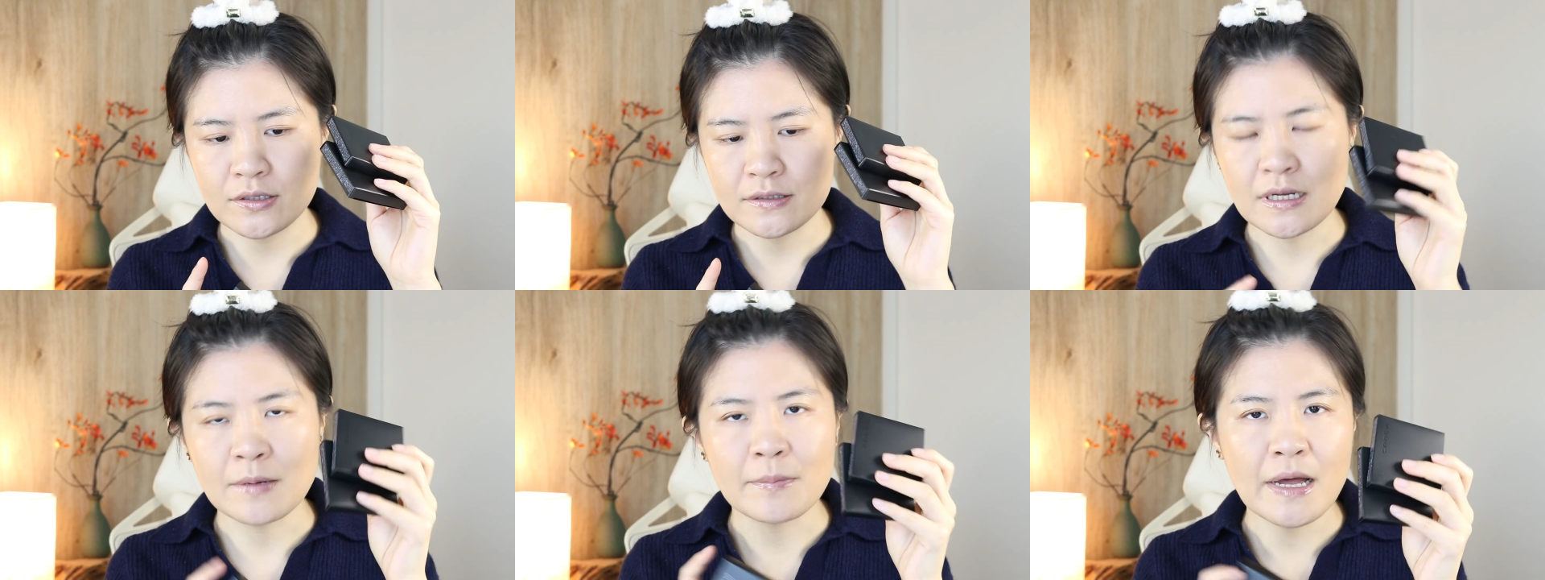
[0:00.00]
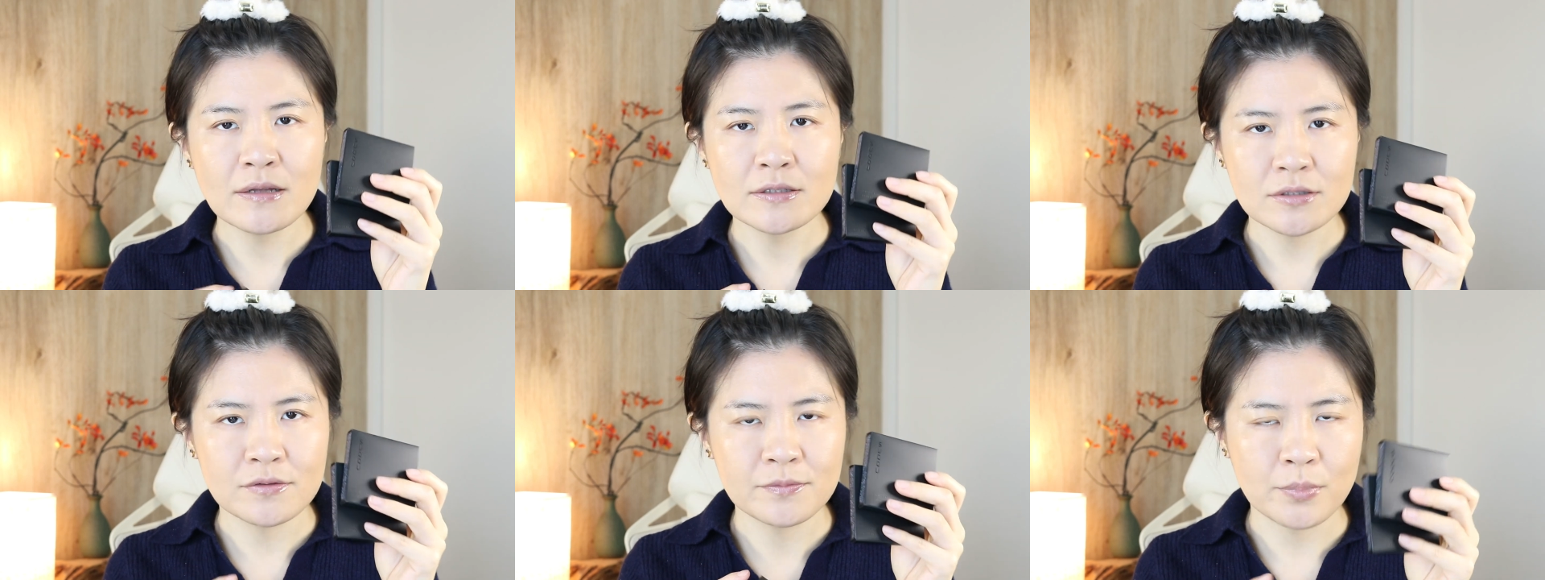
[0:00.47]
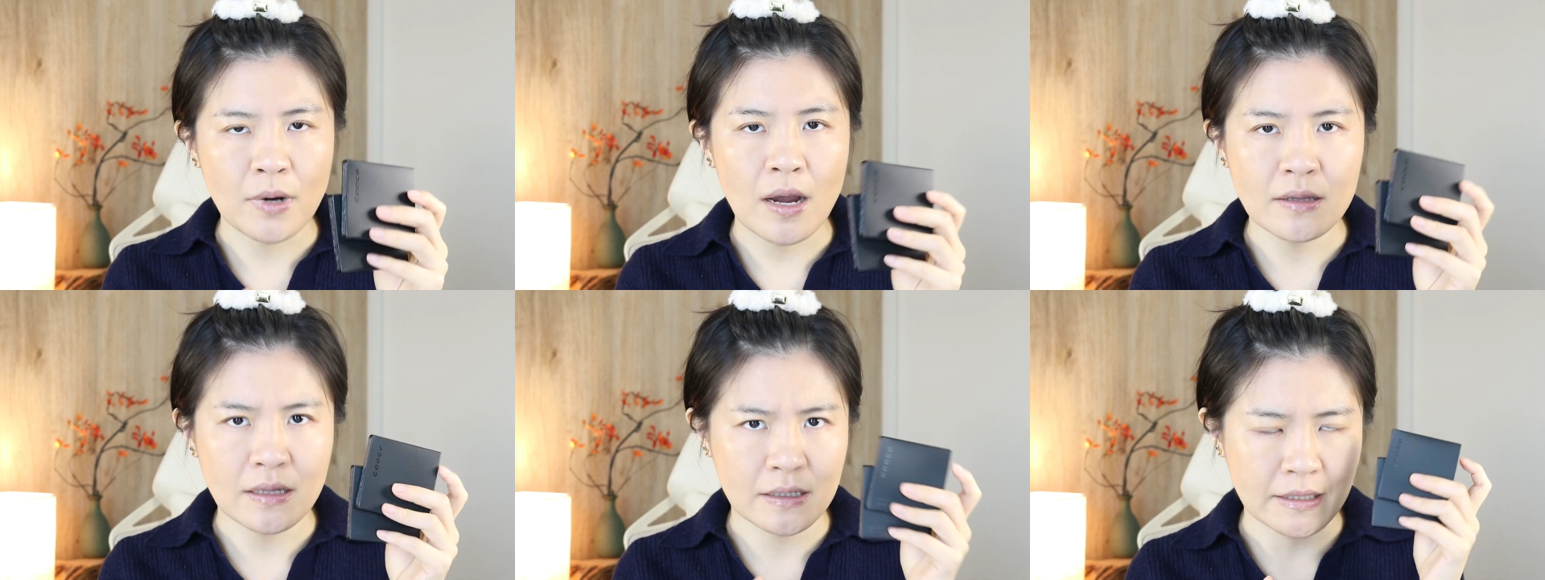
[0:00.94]
the amount of
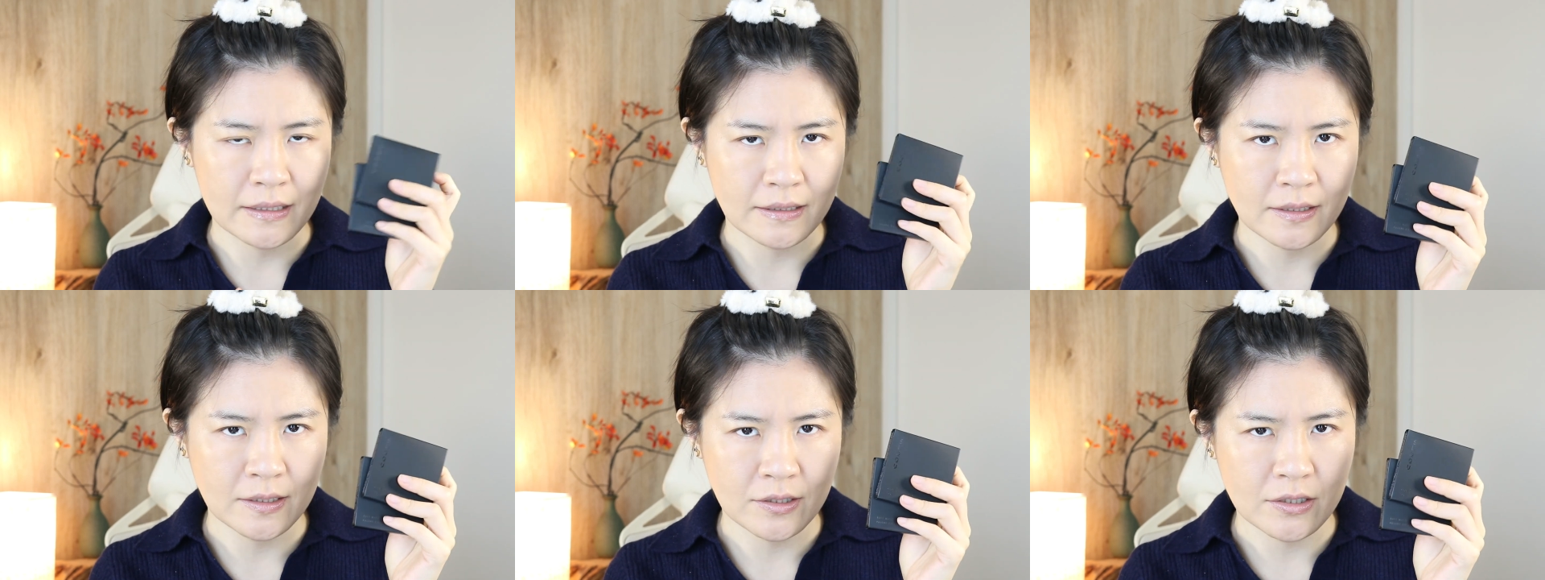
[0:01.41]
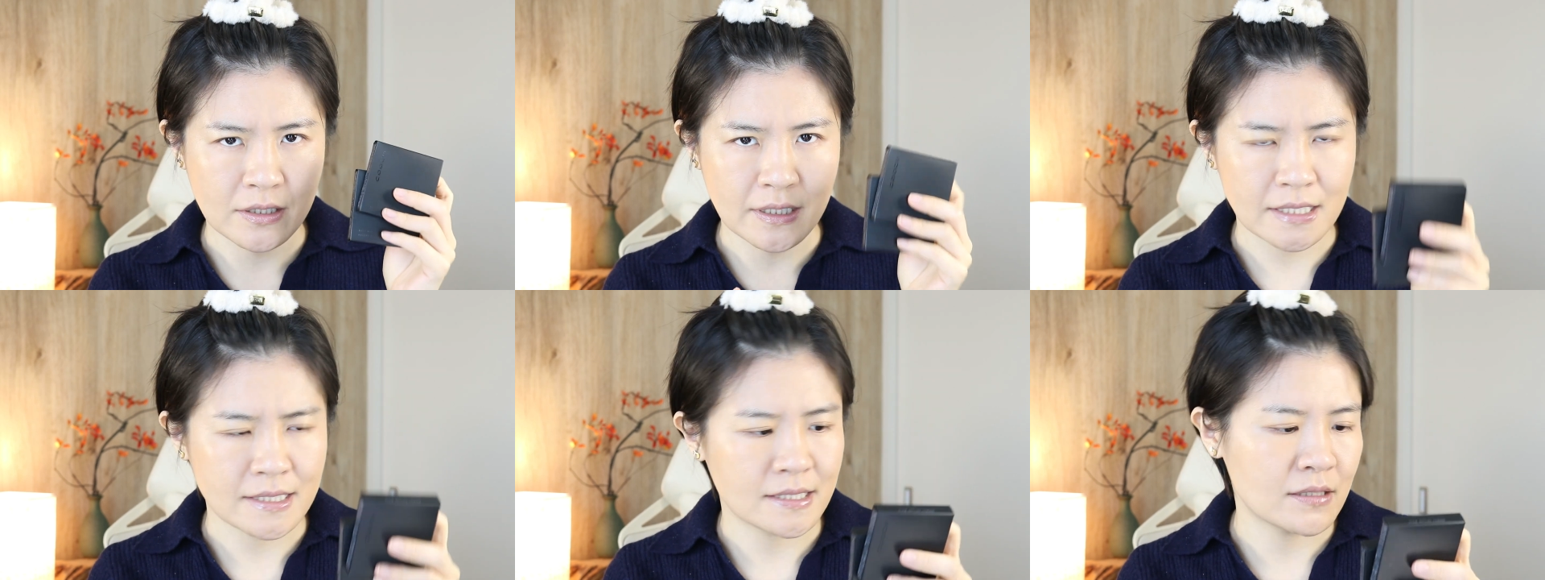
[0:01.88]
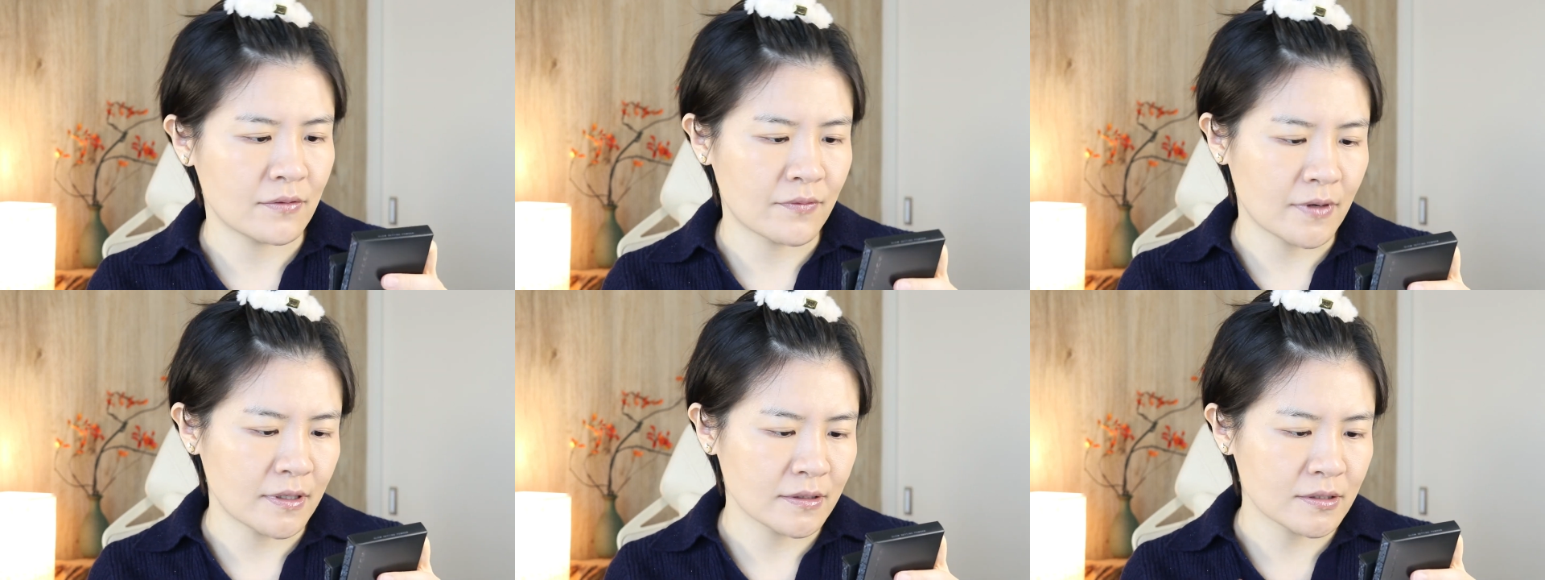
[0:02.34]
product in here is
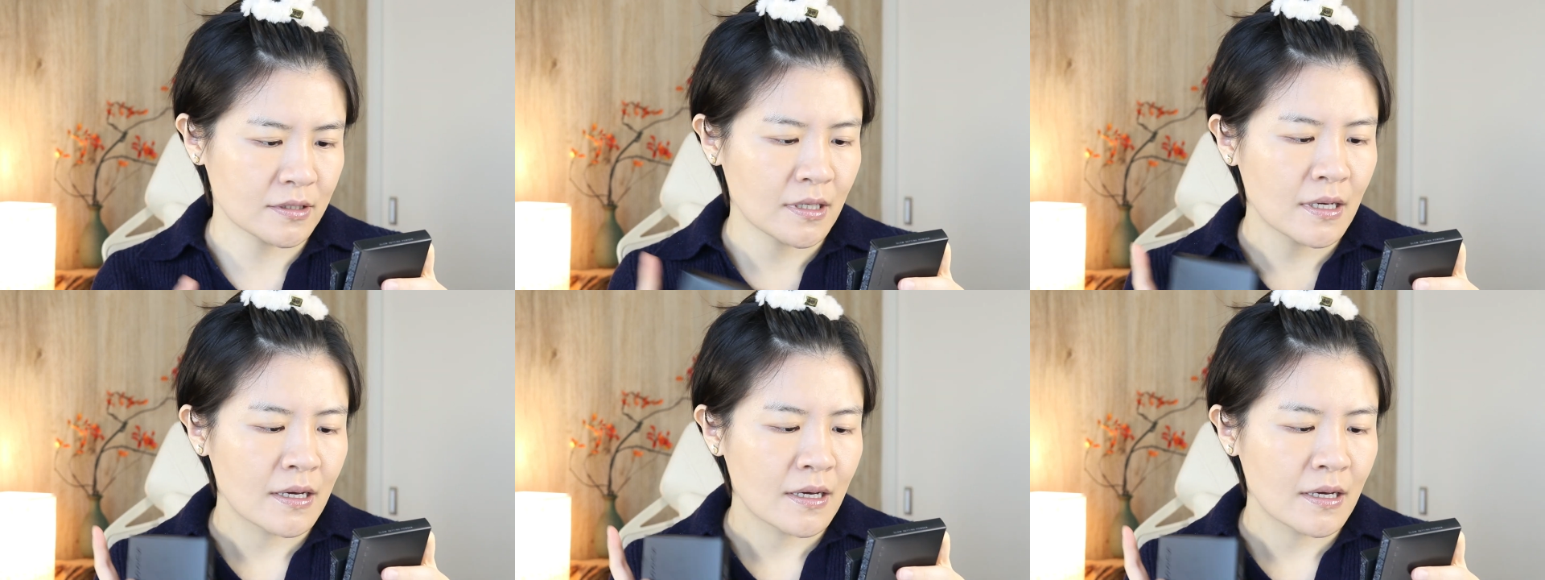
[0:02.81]
different.